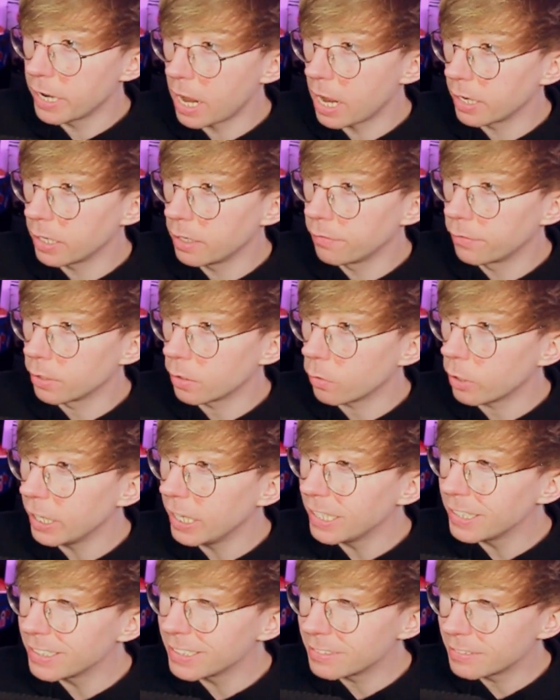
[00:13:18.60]
even...
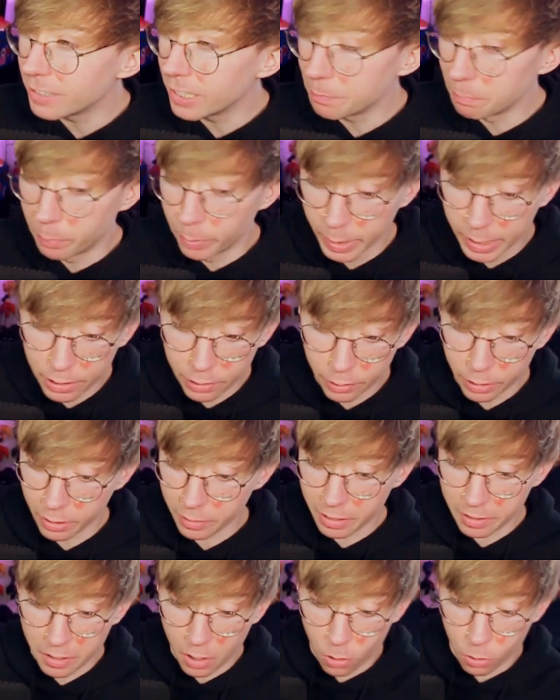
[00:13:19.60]

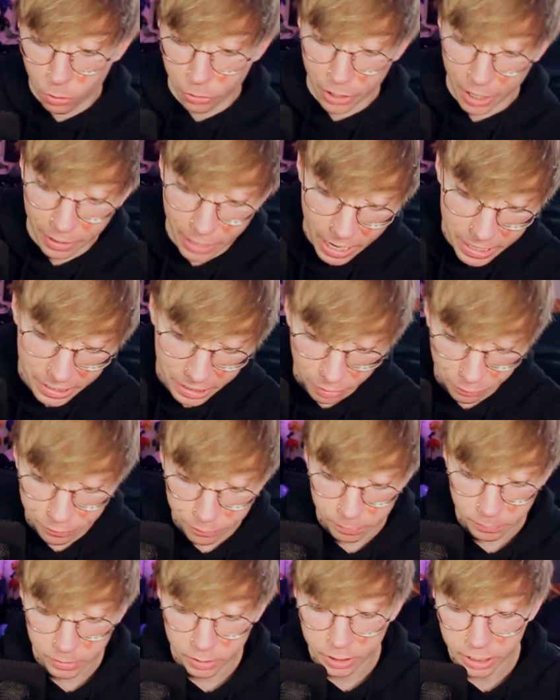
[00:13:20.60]
hold on, I need to,
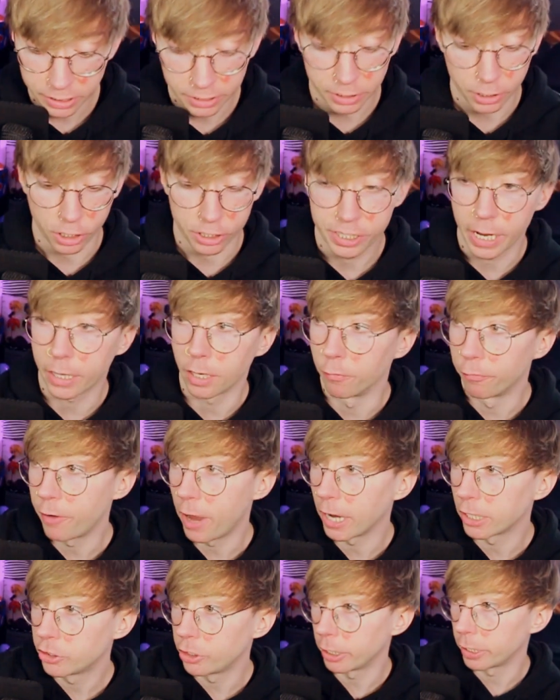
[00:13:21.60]
this is our second
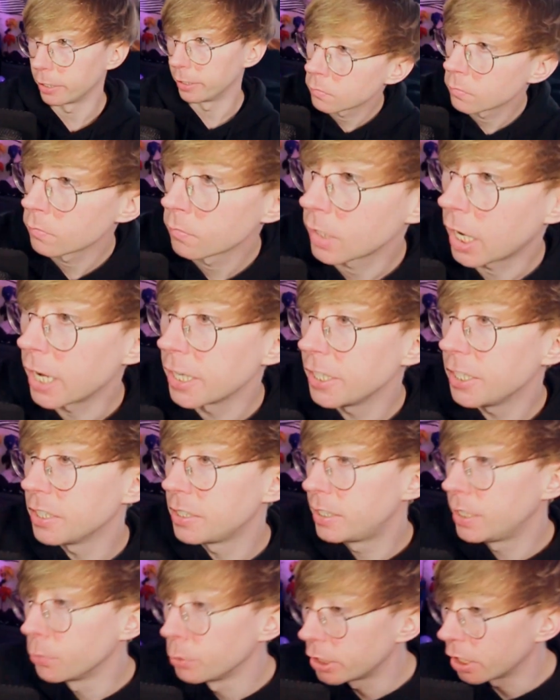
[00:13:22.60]
fact check of the day. I need to
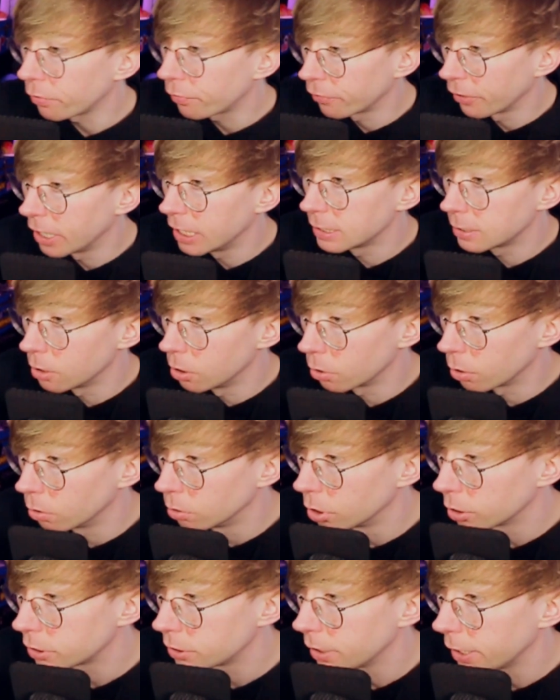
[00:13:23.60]
see what the FaZe logo
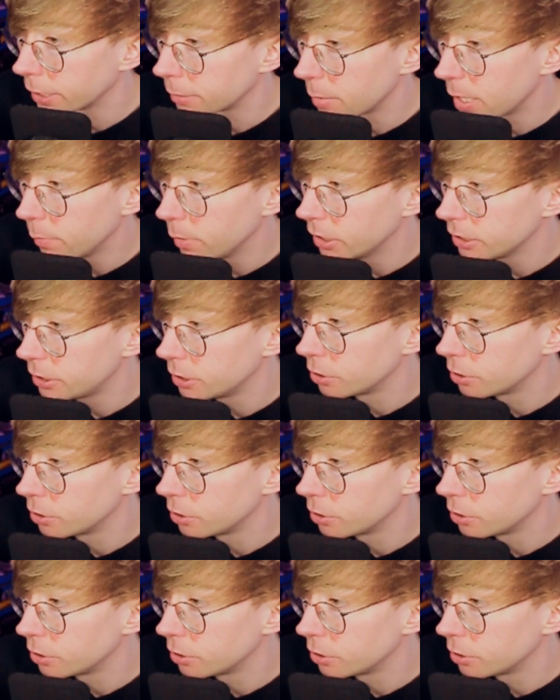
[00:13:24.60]
looks like. Maybe this is a